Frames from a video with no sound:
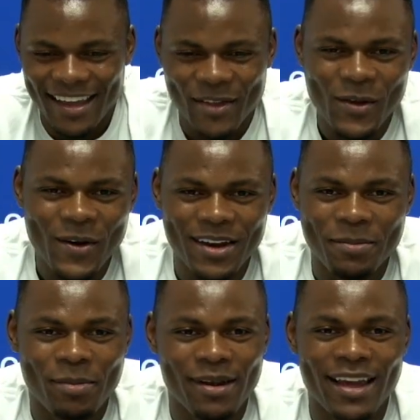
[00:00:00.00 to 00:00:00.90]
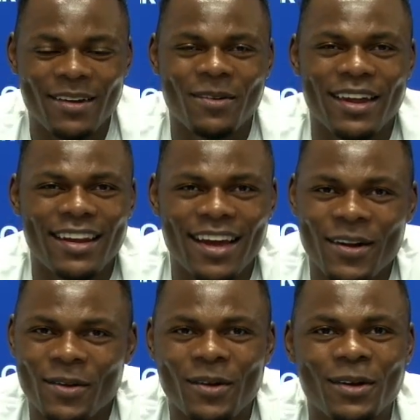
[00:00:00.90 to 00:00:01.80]
you're on a plane right
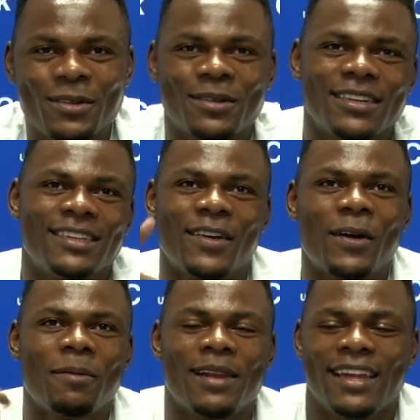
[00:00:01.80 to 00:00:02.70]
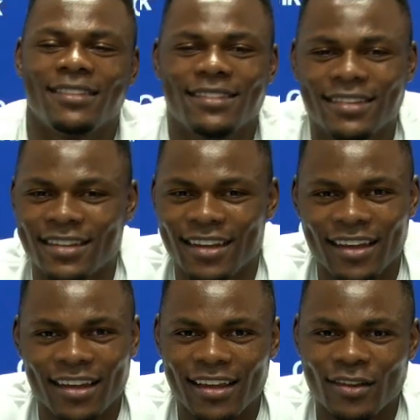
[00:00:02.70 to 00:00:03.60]
now. You're going through the turbulence,
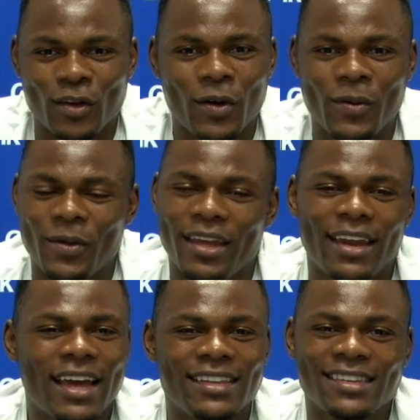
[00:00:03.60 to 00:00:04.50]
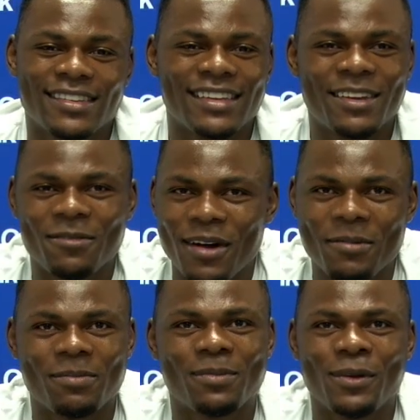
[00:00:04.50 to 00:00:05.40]
so you cannot just give
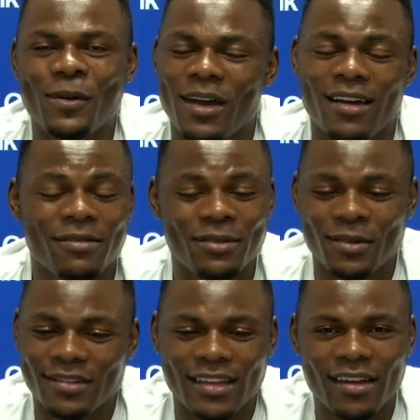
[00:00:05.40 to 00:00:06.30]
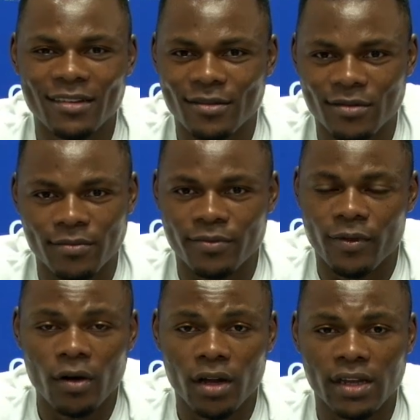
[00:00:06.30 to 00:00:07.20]
up. You have to stay
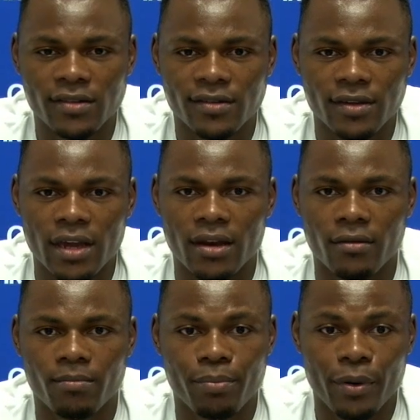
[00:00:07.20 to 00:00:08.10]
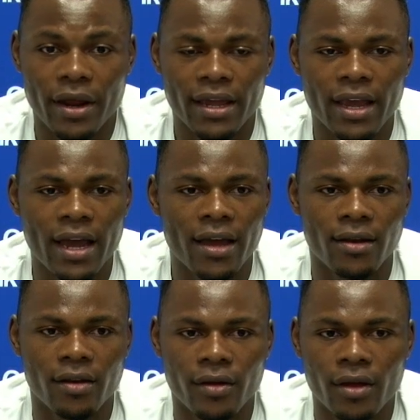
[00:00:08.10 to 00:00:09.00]
focused and pray God